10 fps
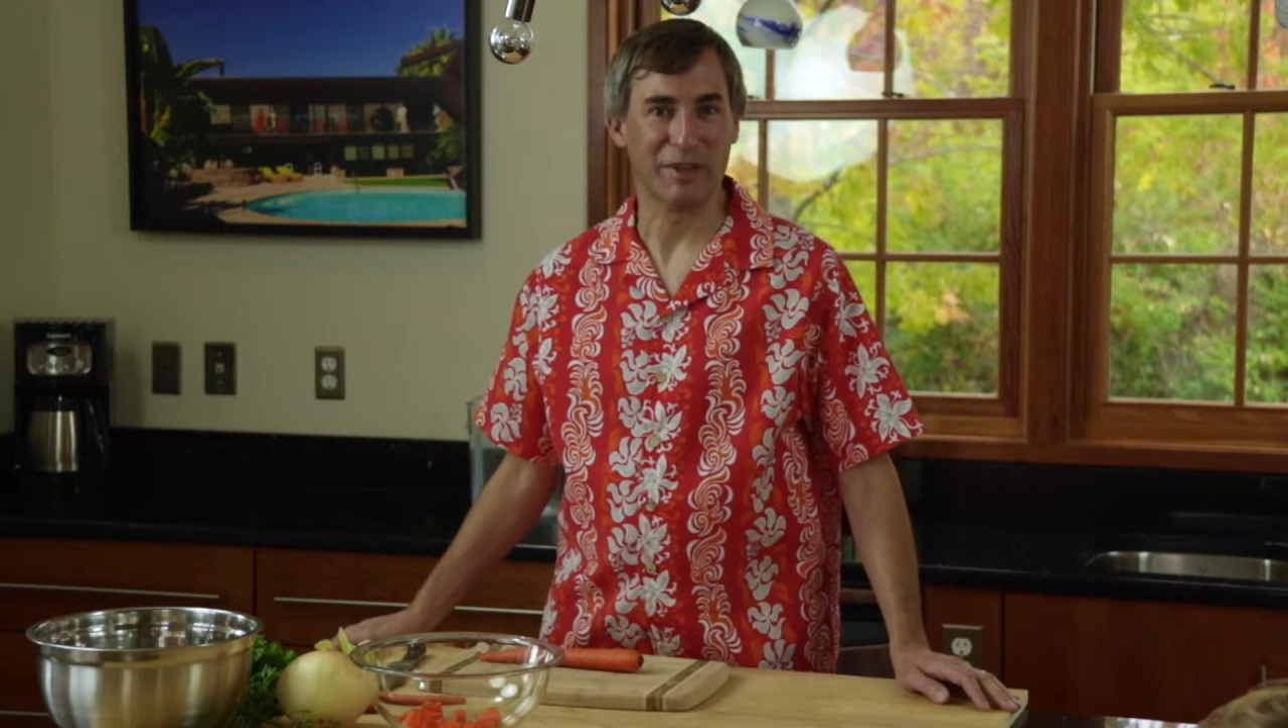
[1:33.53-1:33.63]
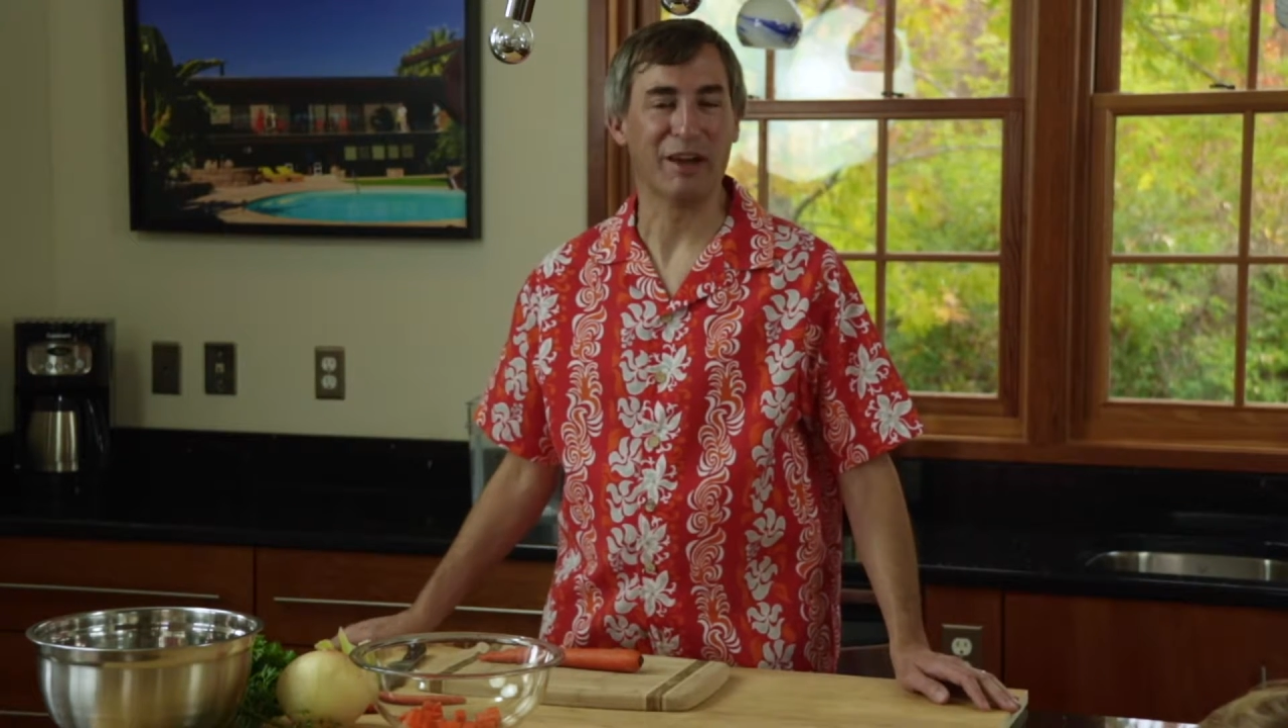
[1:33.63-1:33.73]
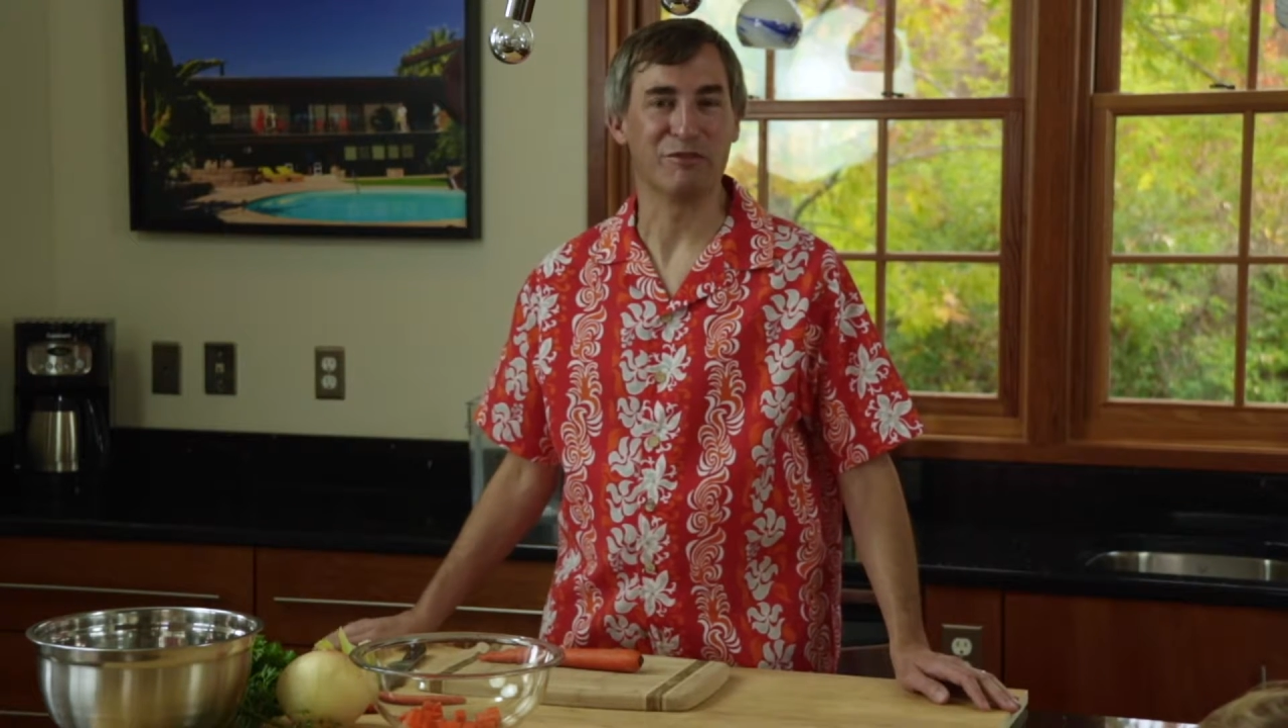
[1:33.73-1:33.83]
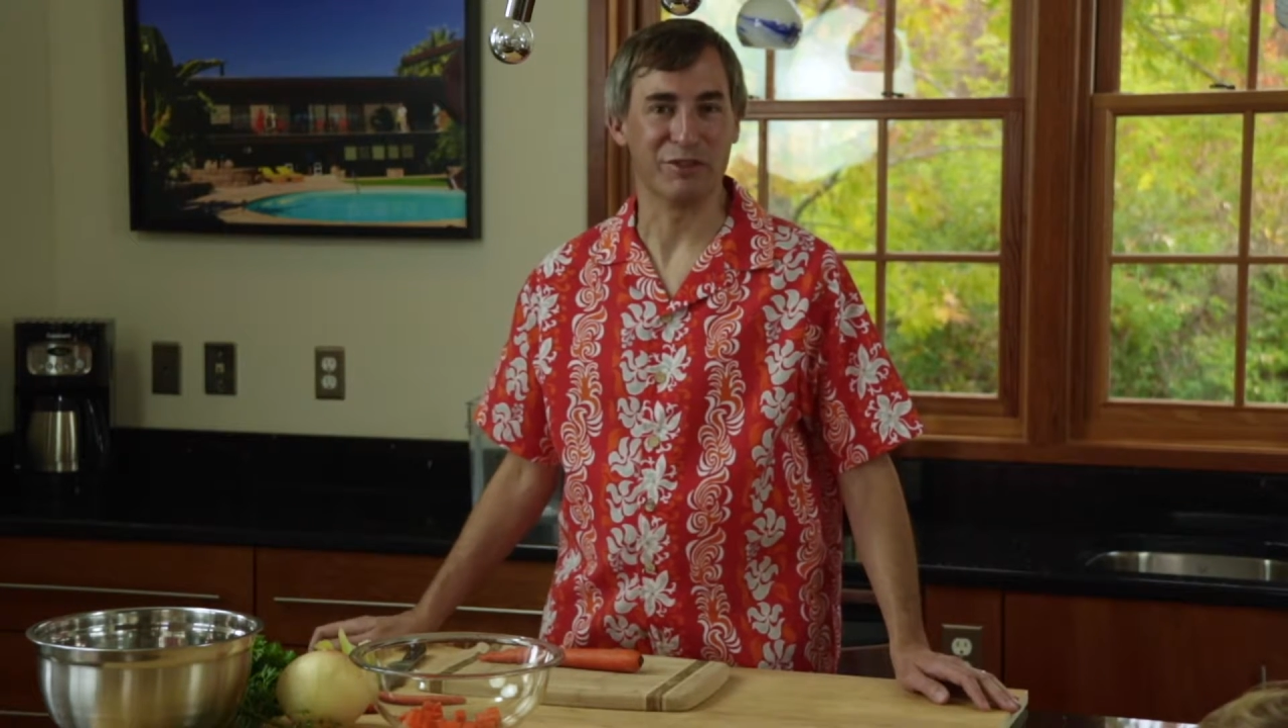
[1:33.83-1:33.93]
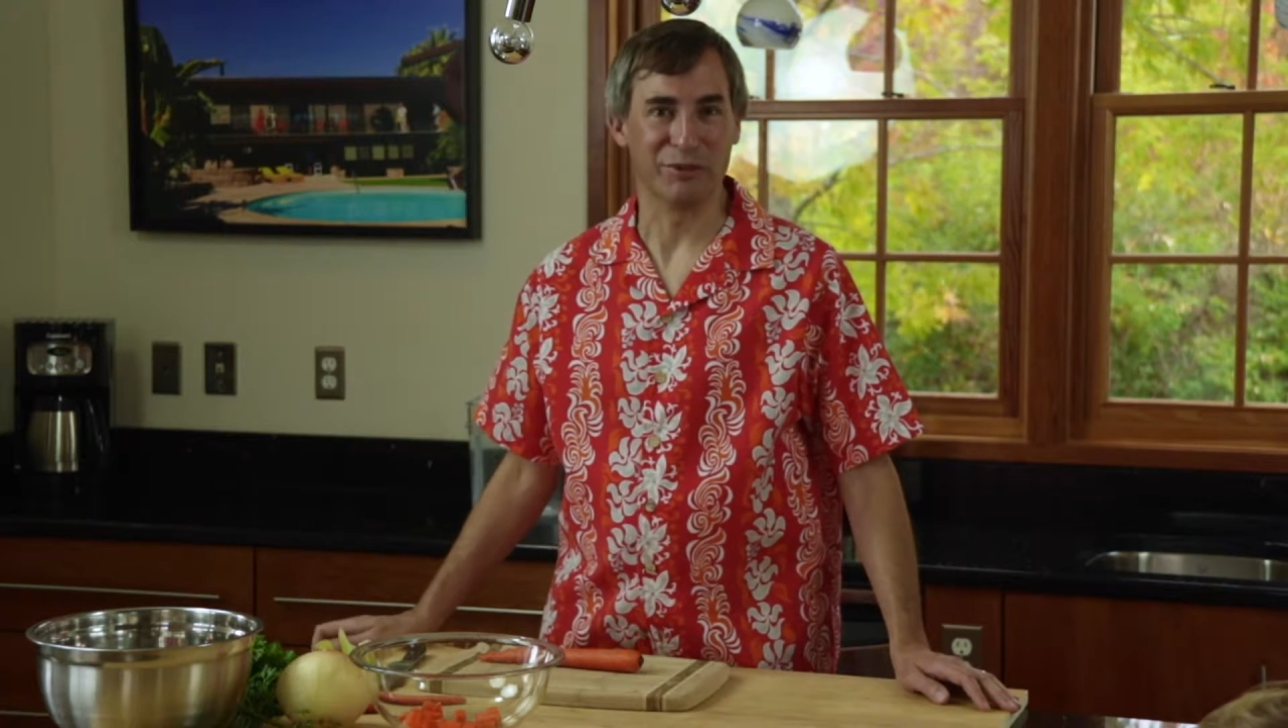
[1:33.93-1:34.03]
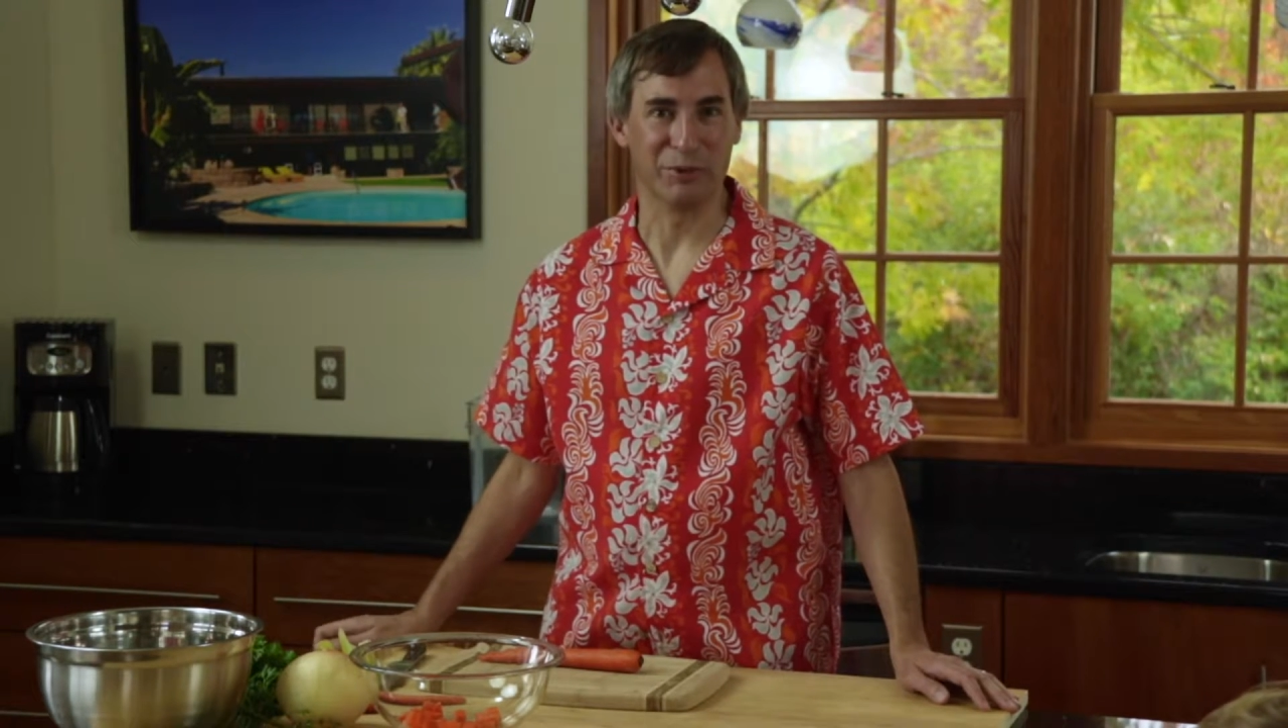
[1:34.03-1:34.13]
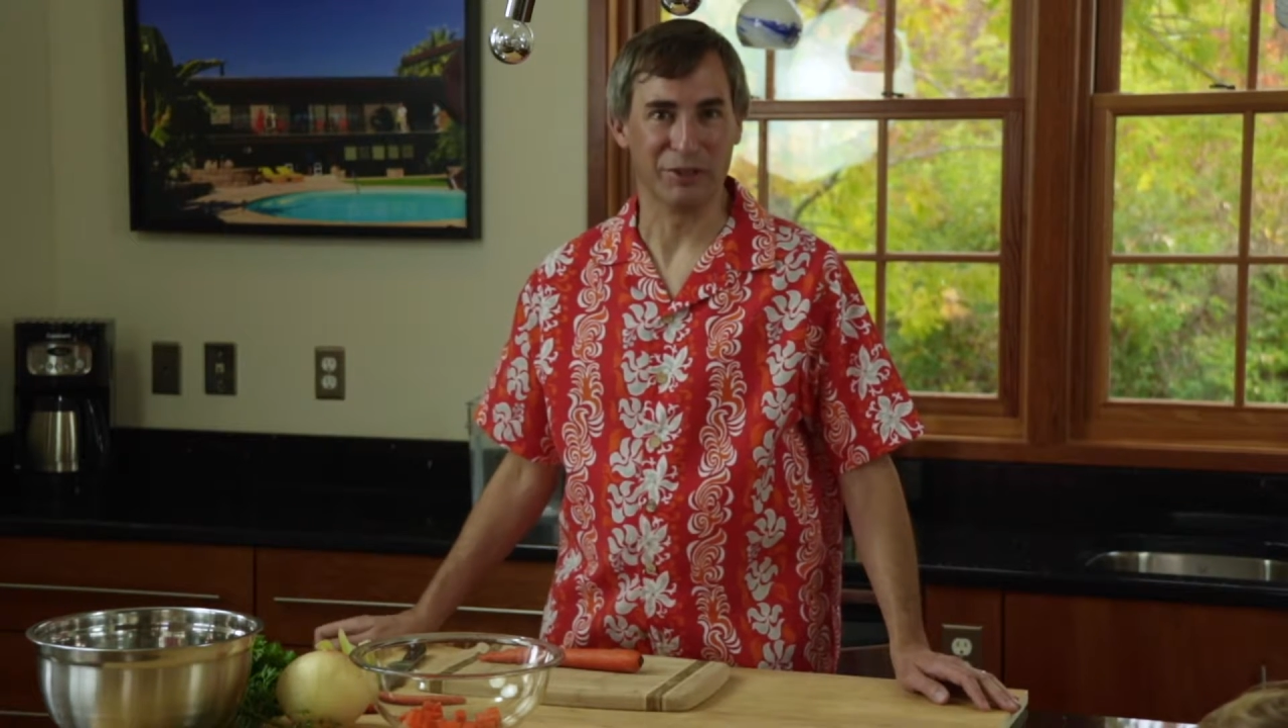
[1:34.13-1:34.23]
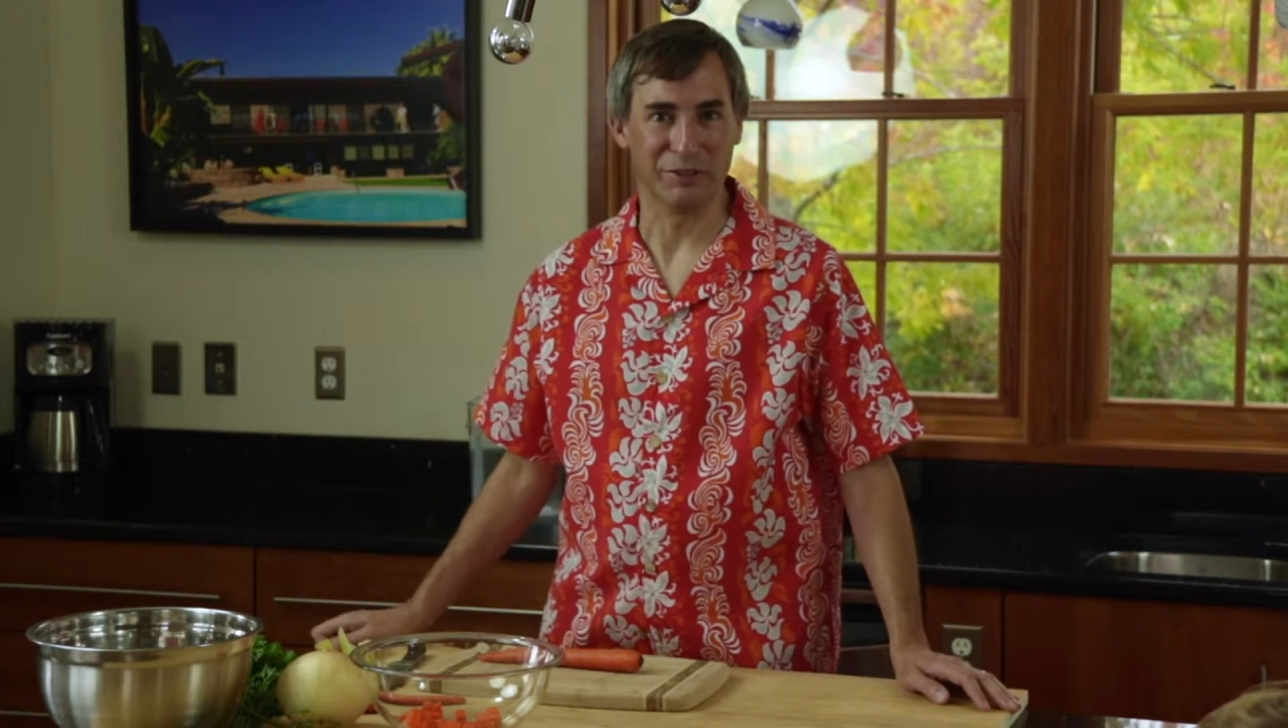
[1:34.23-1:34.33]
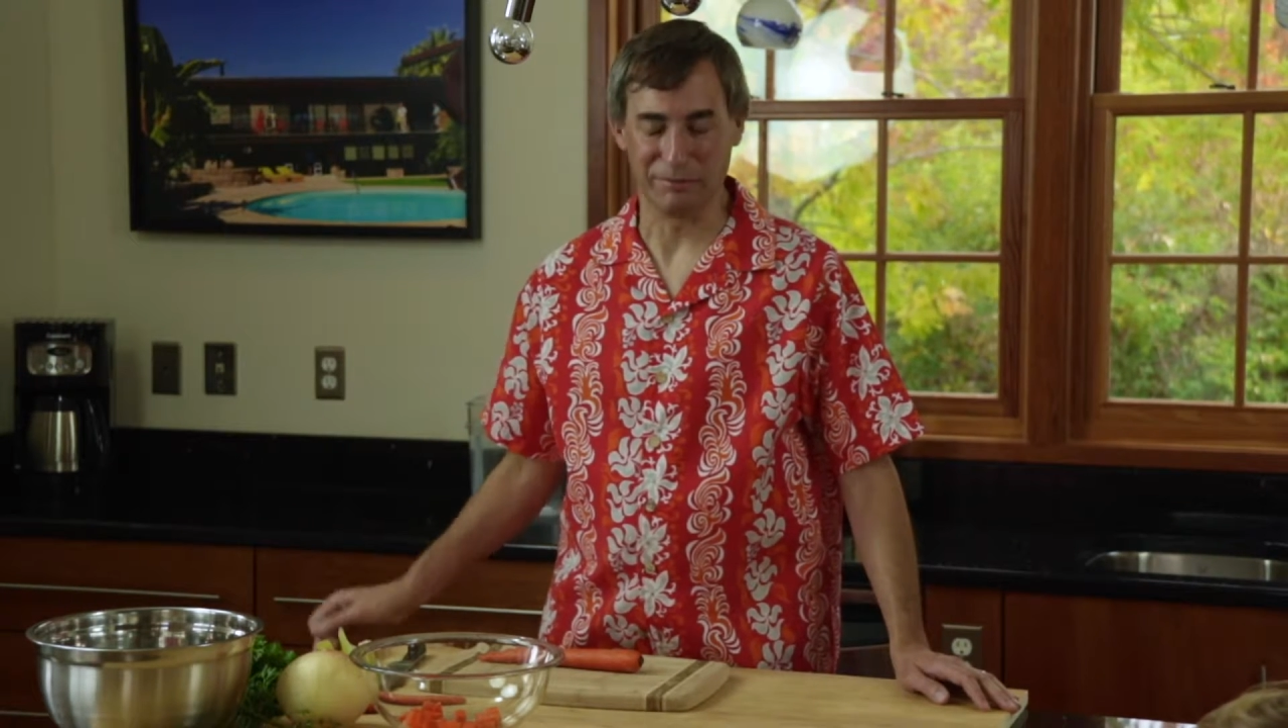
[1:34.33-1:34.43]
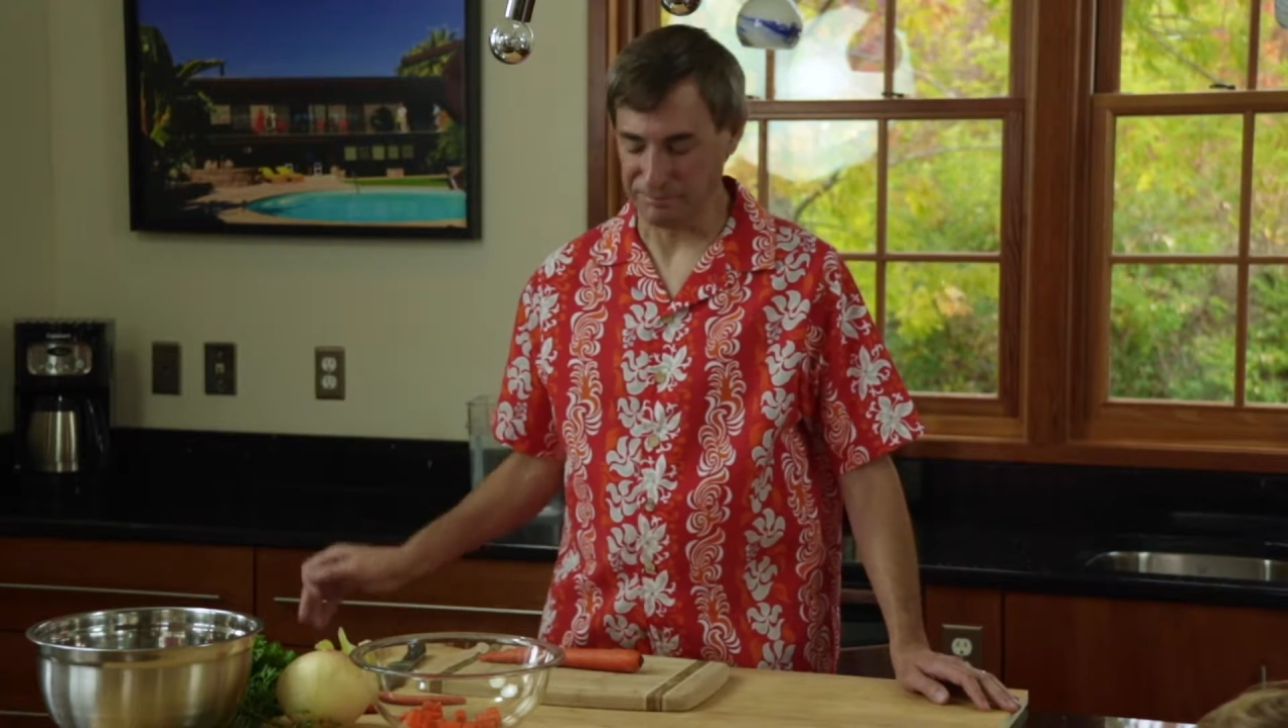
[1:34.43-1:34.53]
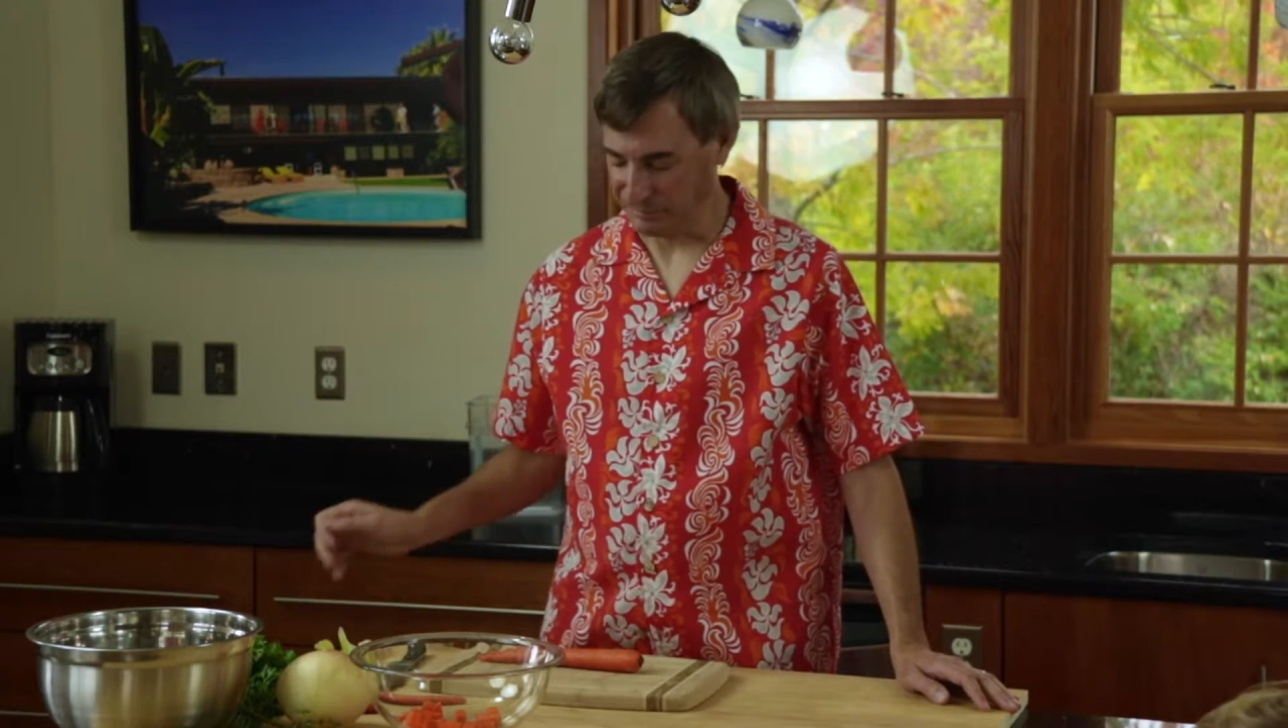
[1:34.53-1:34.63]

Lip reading: Have fun with it.